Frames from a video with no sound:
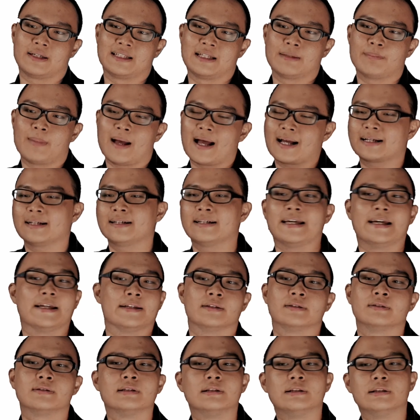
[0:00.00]
and then back again.
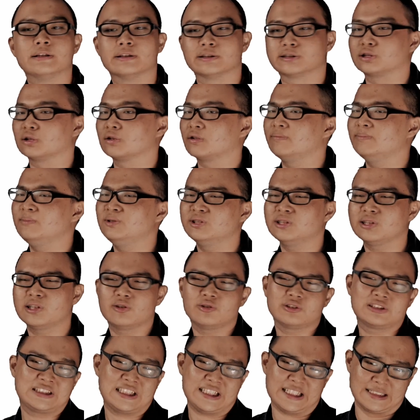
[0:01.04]
A sort of
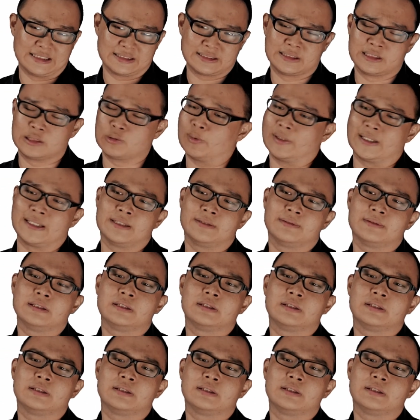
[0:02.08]
musical chairs in a way.